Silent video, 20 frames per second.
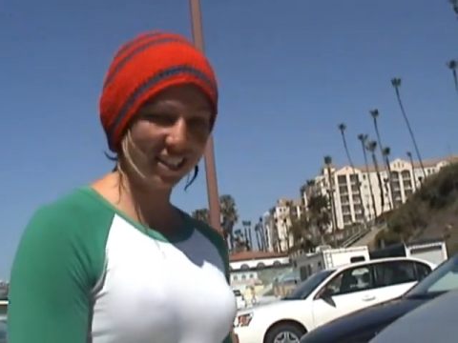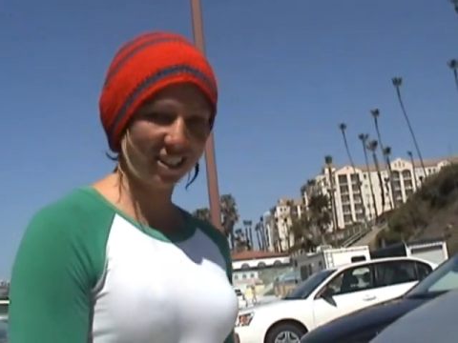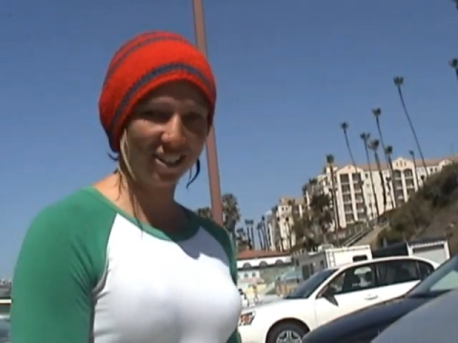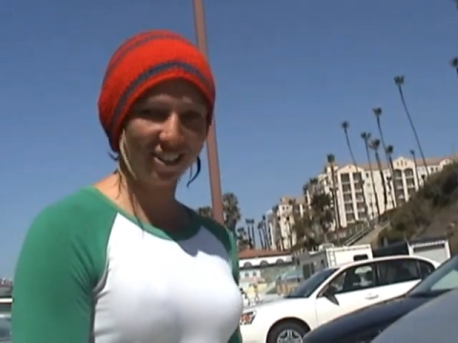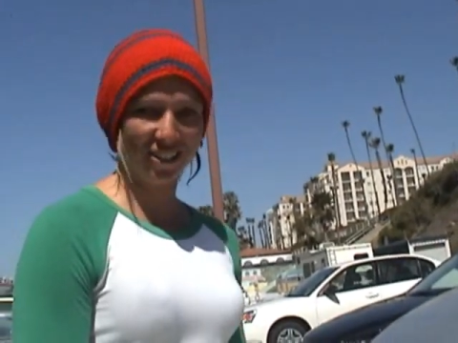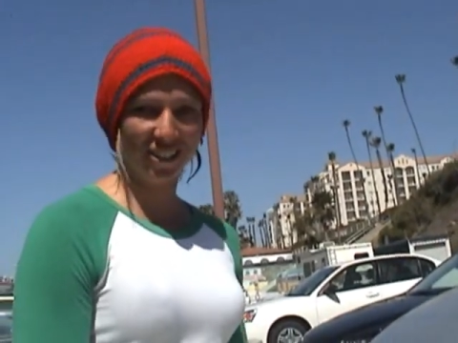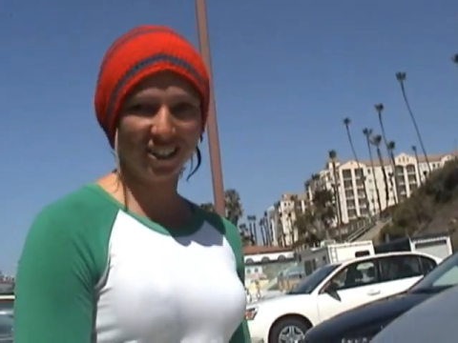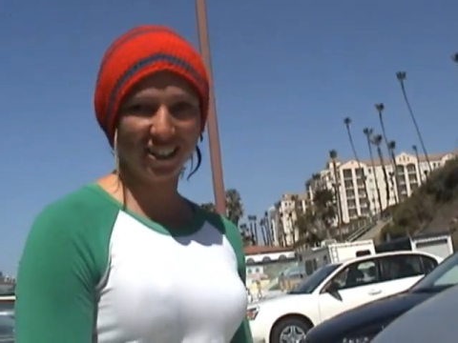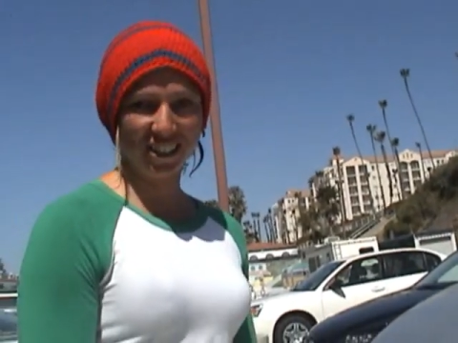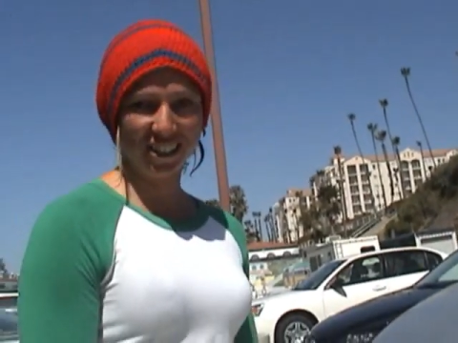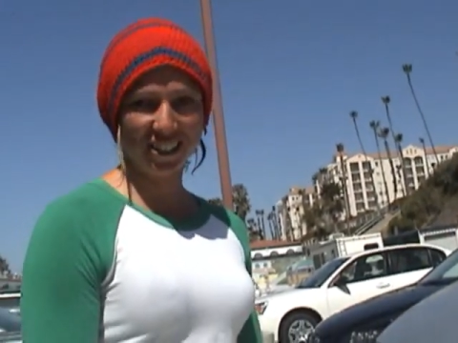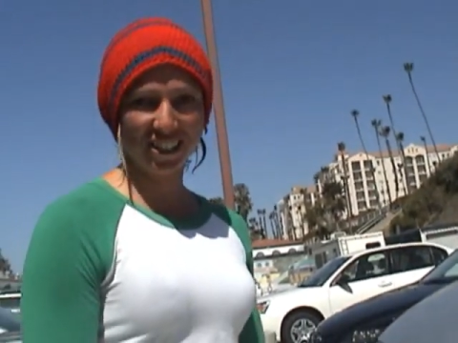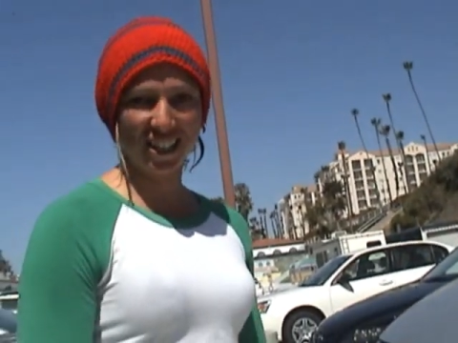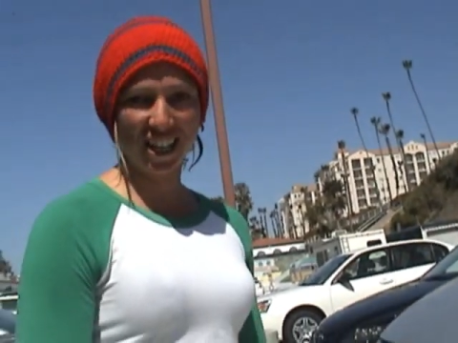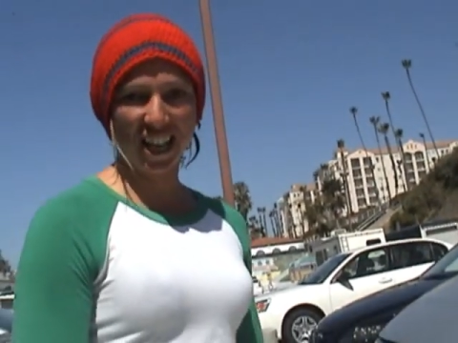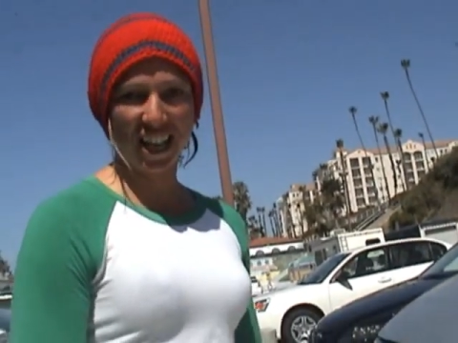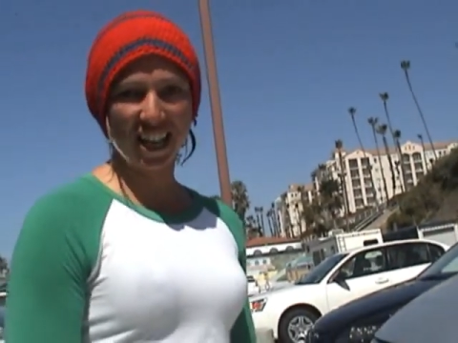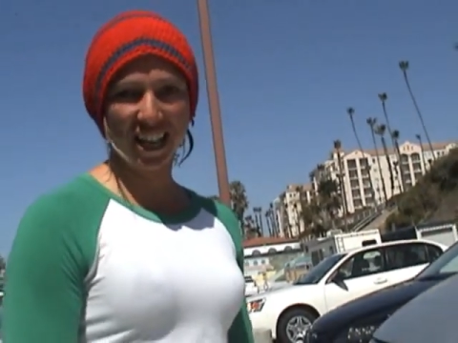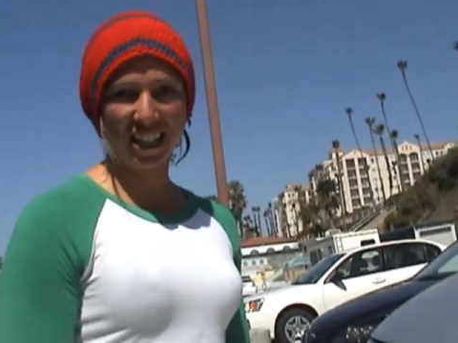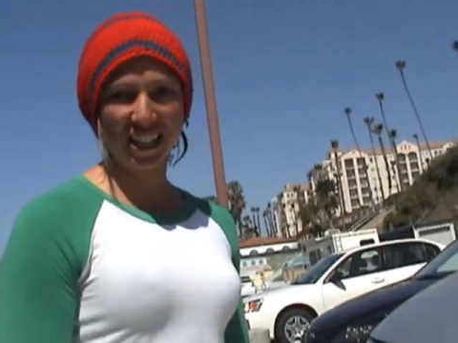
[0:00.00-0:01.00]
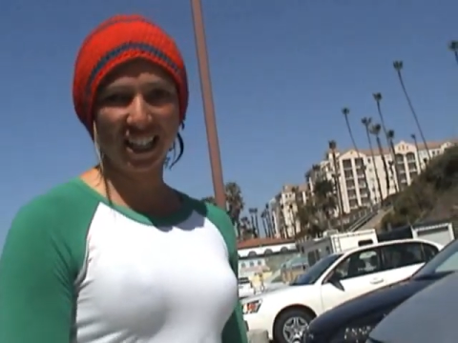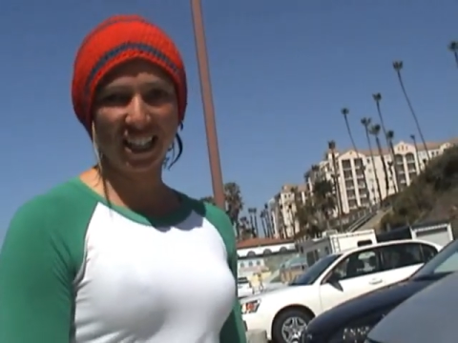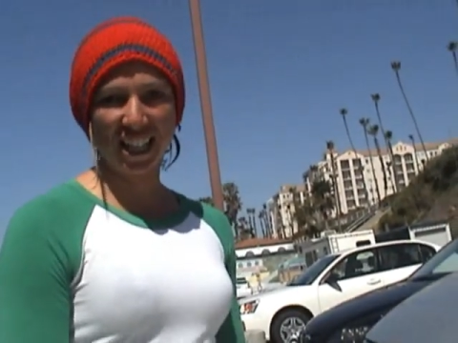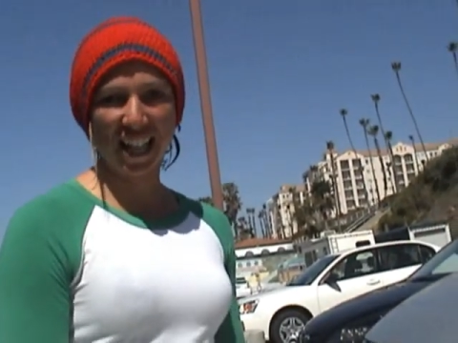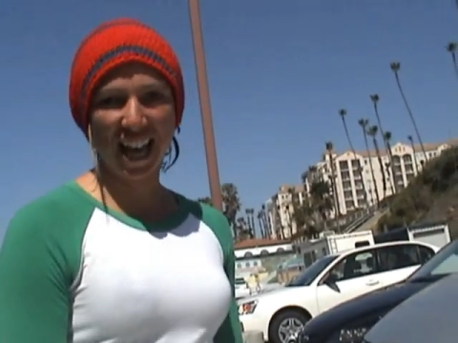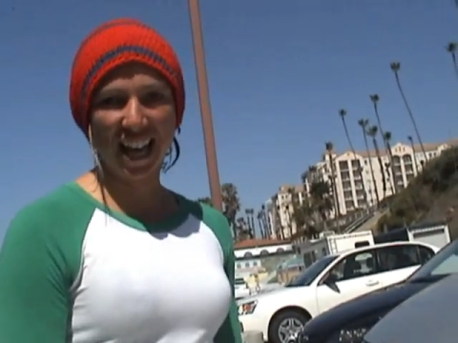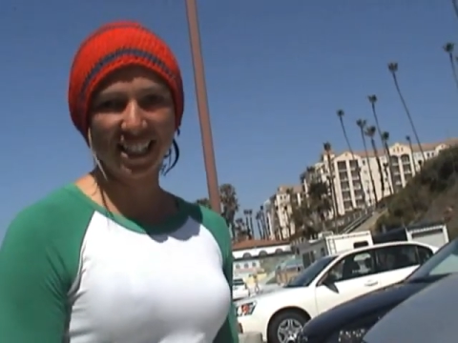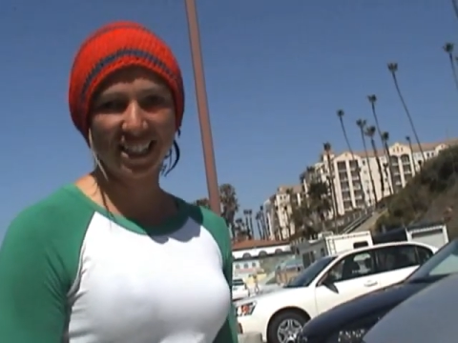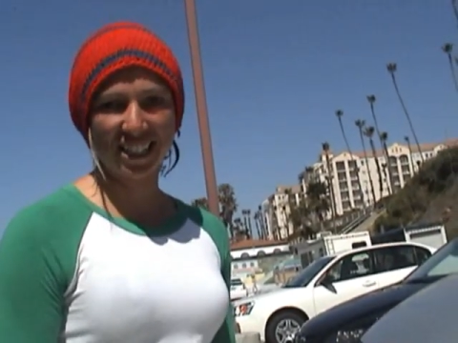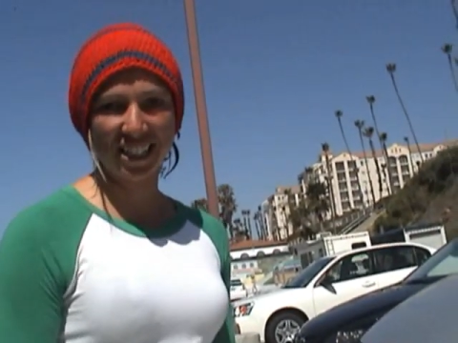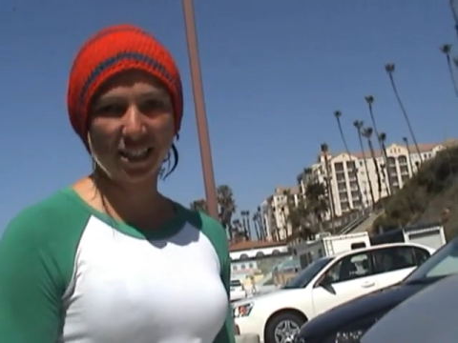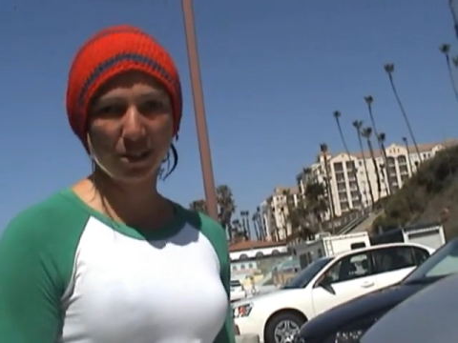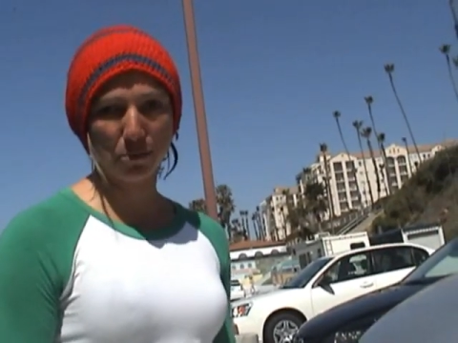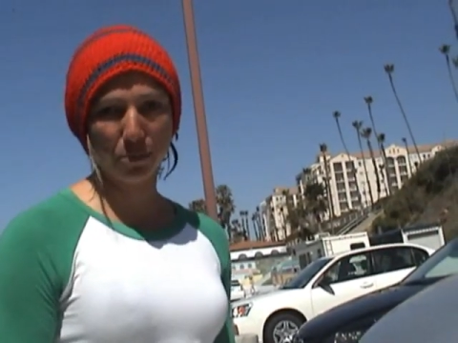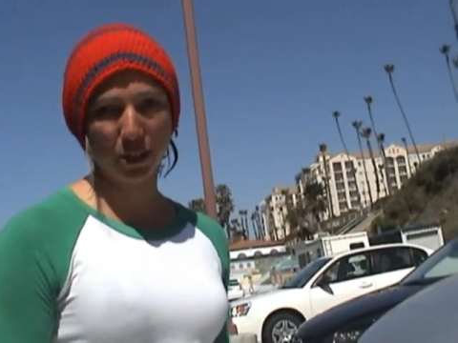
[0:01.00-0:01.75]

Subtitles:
so you stay in the classic,